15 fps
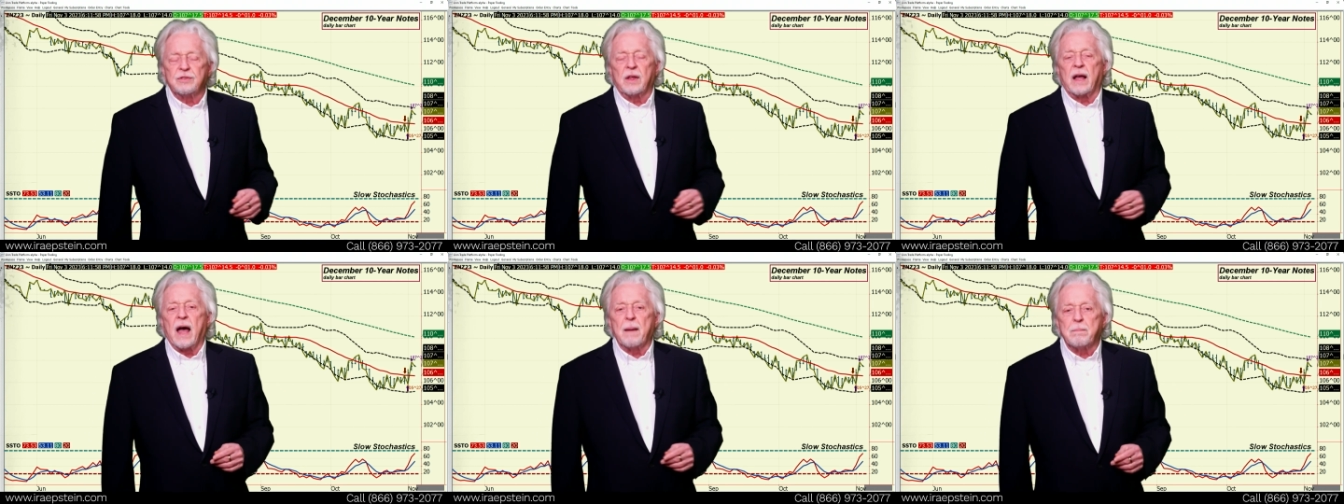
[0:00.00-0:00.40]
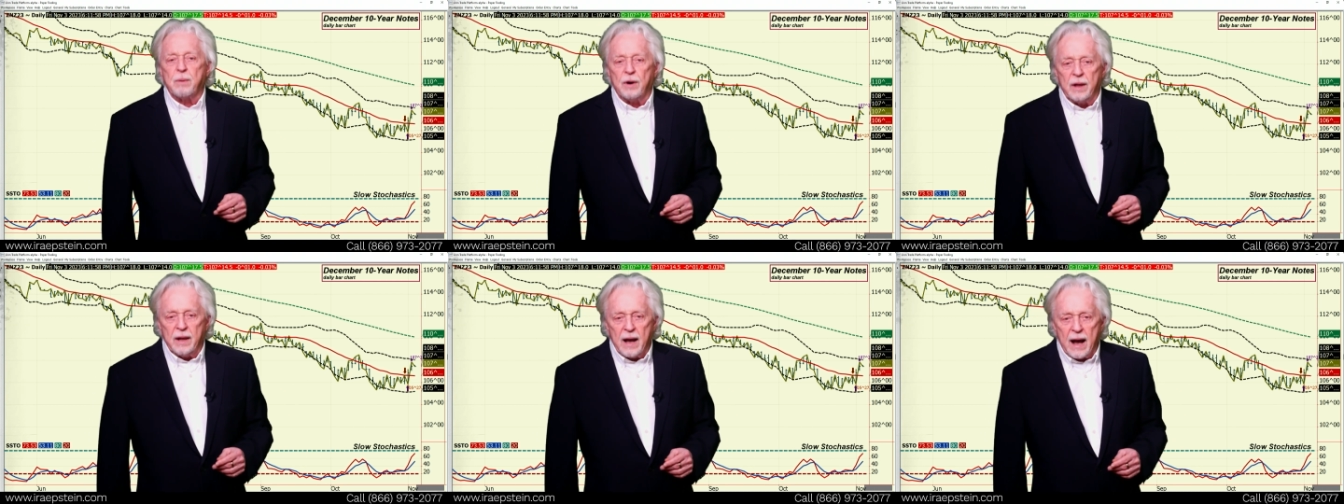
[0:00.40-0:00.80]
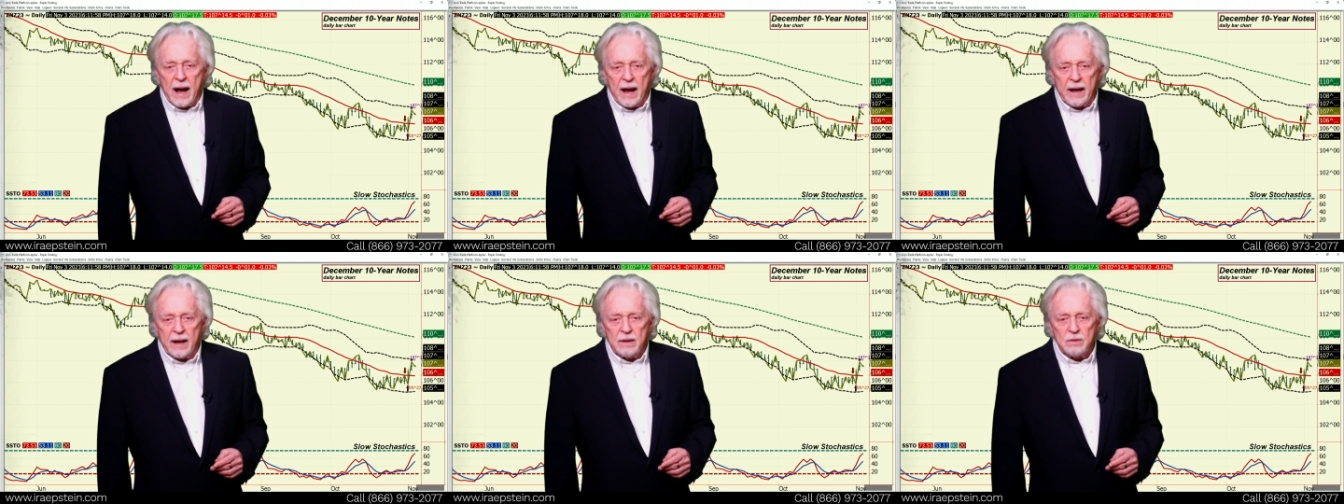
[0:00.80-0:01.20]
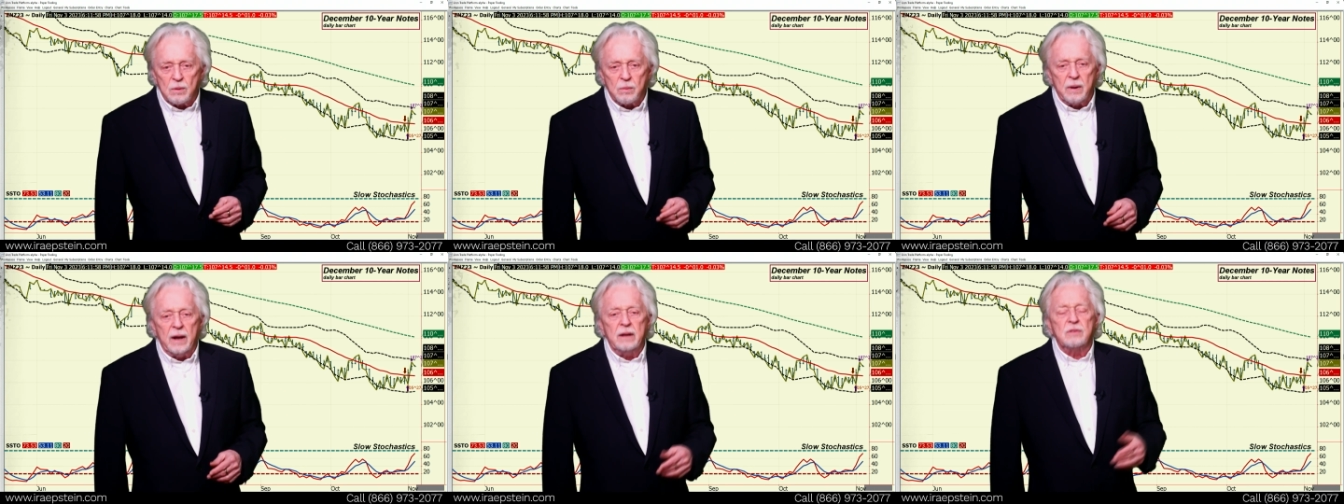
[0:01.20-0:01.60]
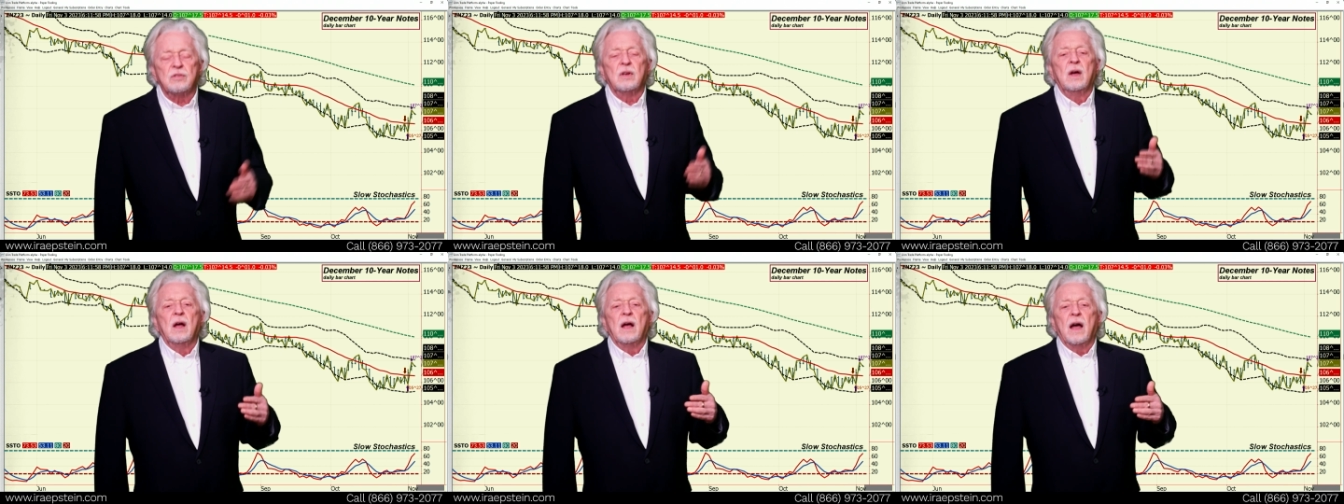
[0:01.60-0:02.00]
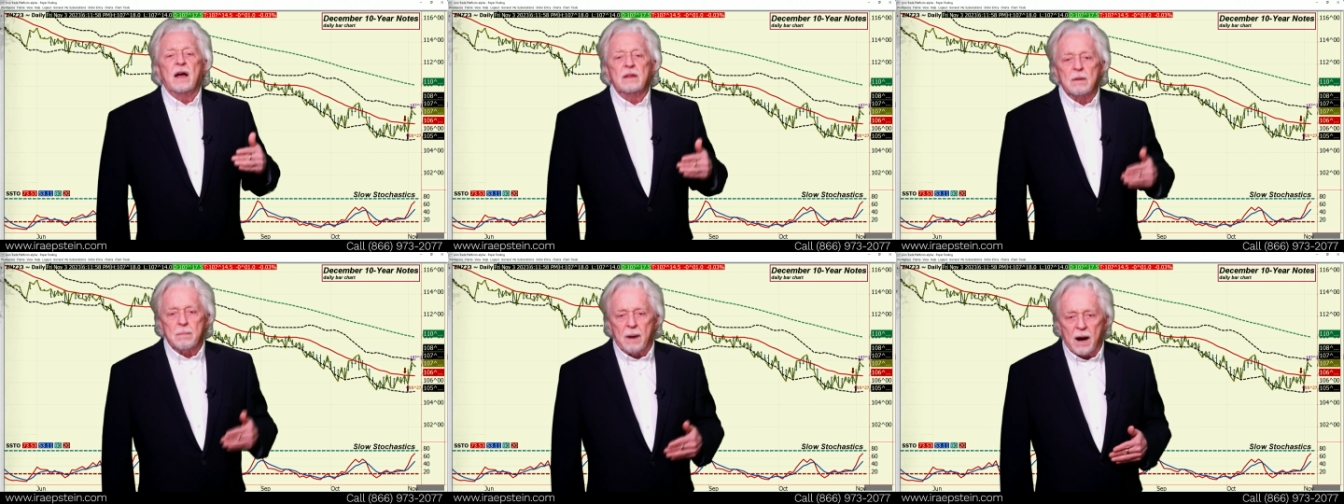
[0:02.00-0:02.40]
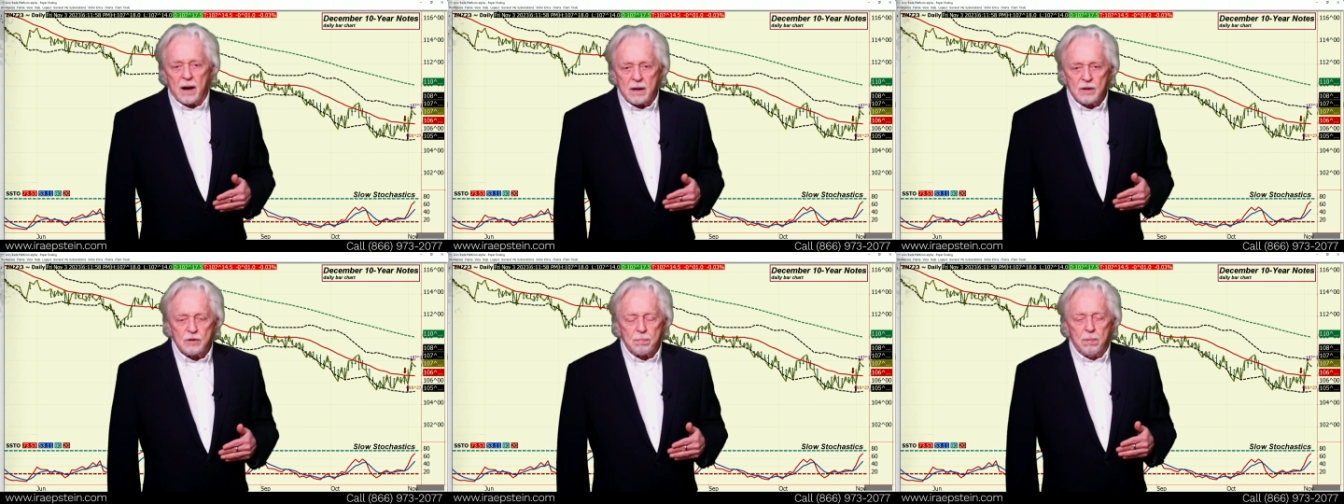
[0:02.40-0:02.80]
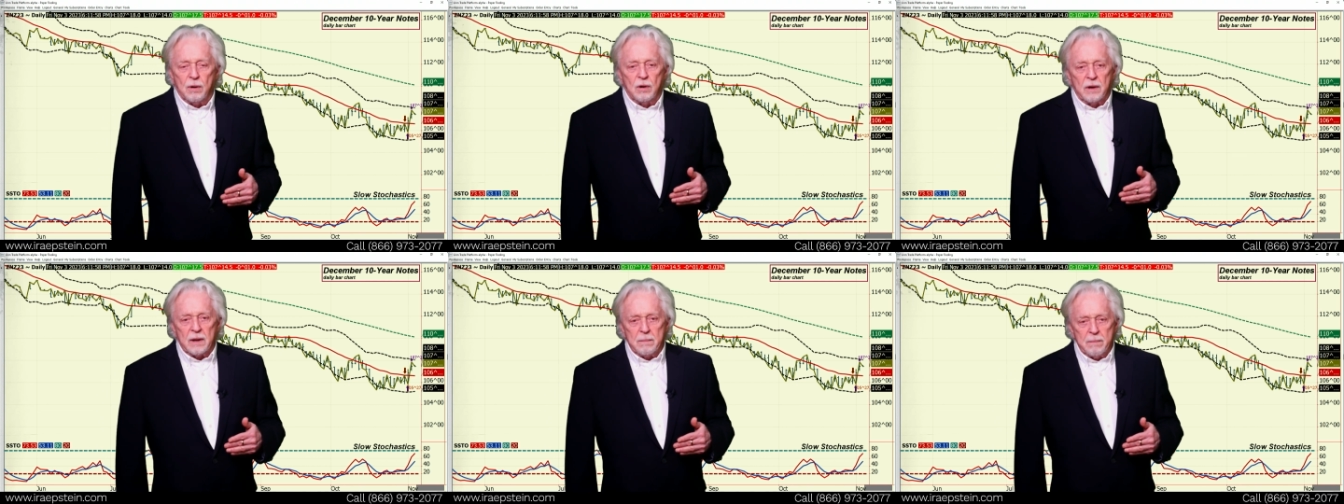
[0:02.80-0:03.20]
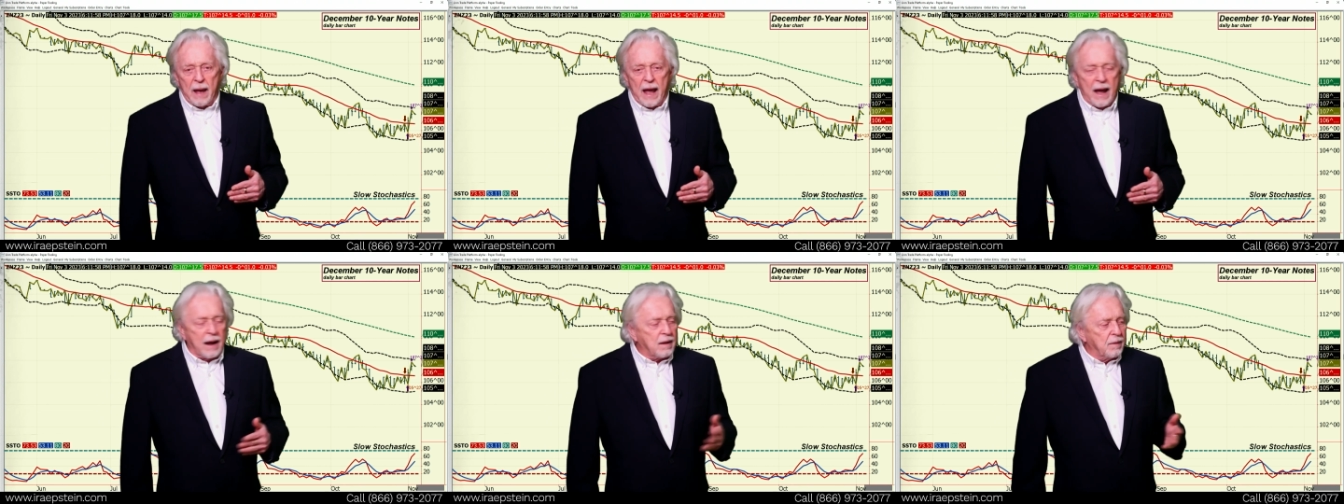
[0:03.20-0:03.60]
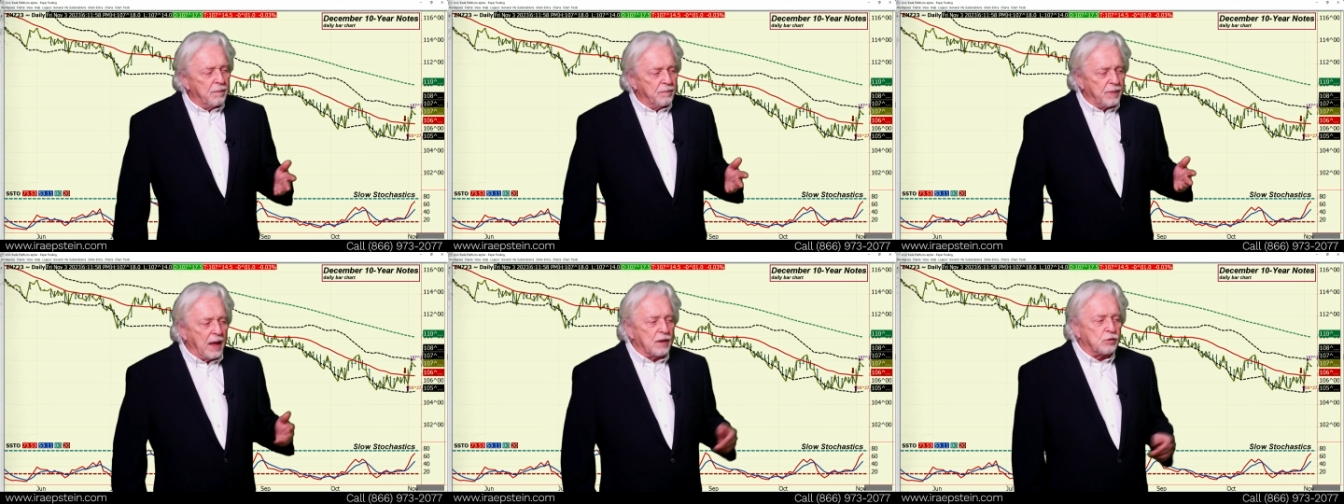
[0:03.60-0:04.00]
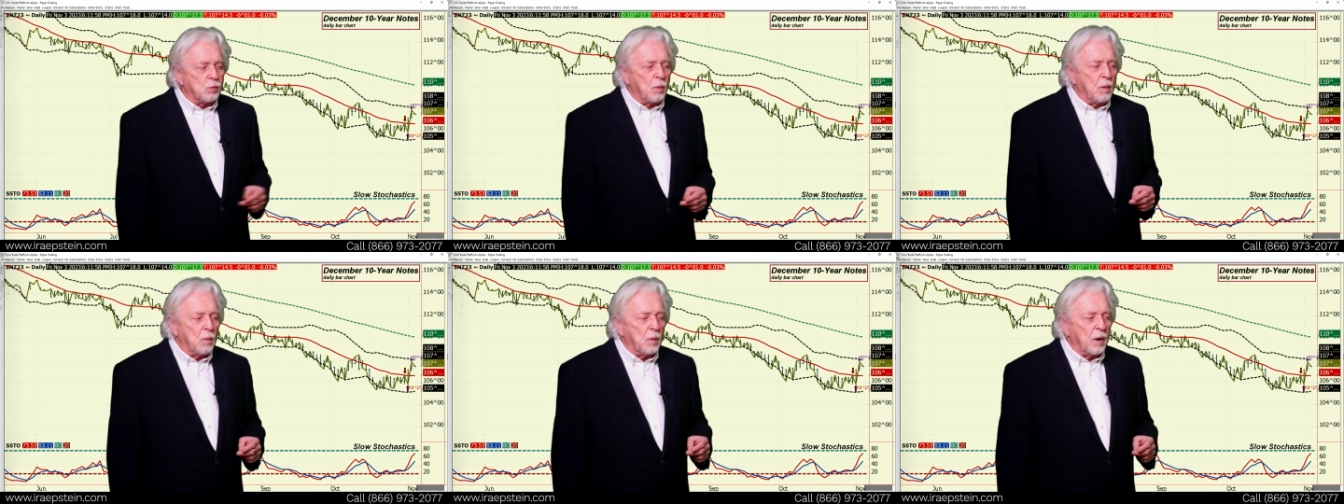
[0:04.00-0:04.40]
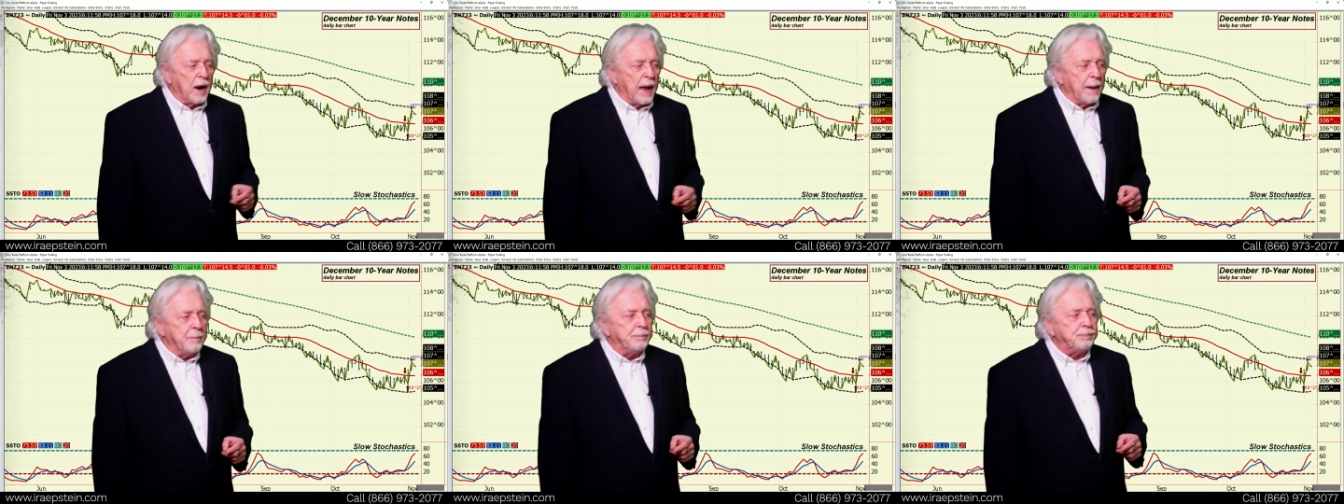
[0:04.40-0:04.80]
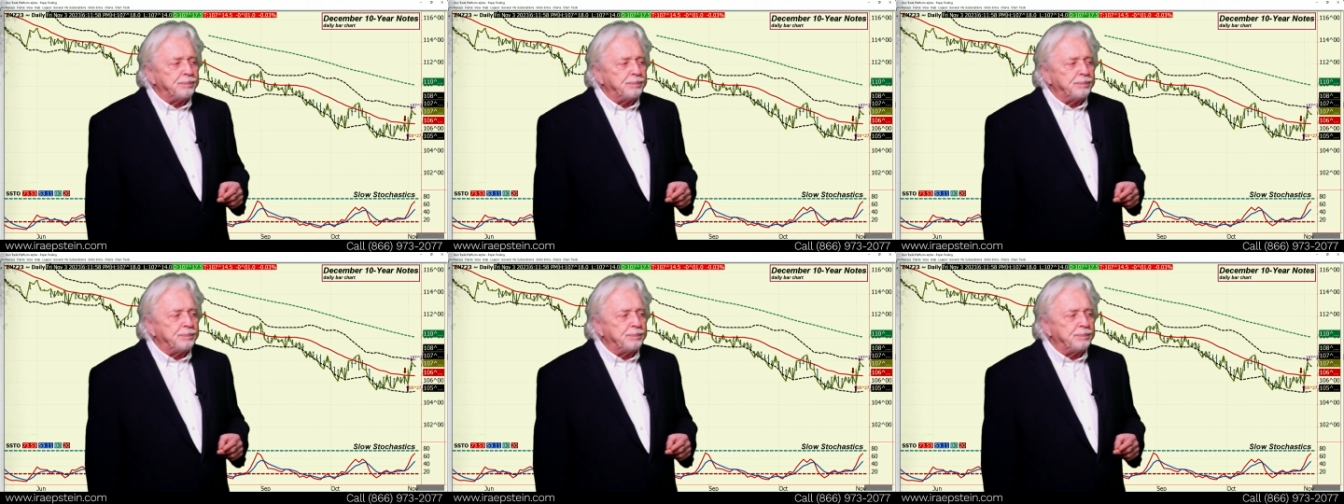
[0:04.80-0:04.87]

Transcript: They got pretty high on the rates and the market's pulling back. That's where we're at